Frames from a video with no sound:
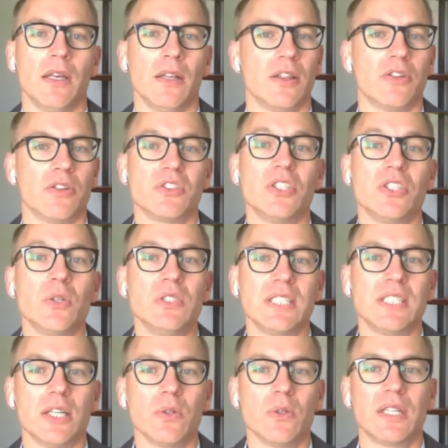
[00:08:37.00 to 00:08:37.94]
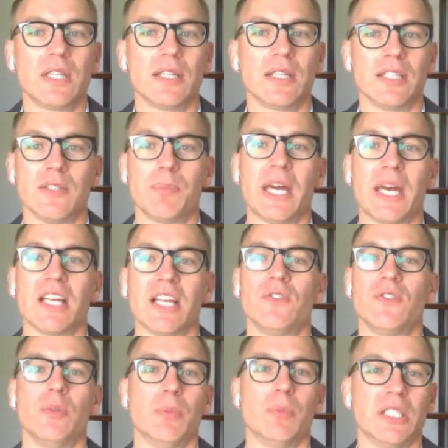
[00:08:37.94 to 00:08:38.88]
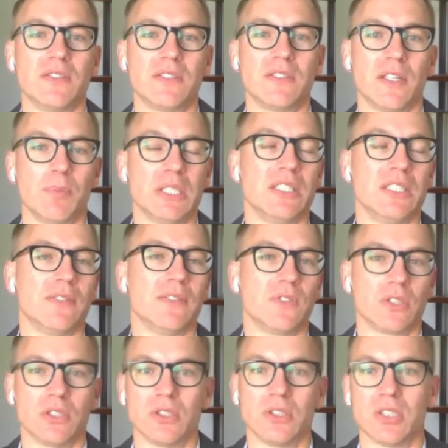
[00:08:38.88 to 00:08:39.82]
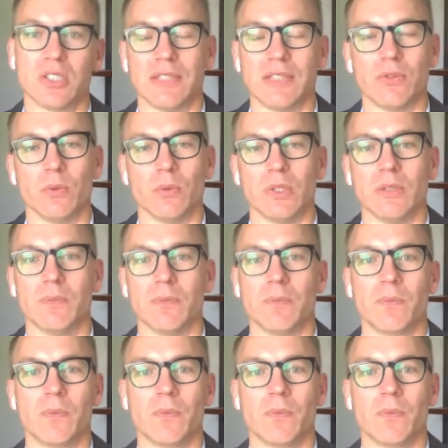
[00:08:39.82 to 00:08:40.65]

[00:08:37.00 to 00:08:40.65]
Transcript: There's no doubt that these past few months have been difficult on everyone.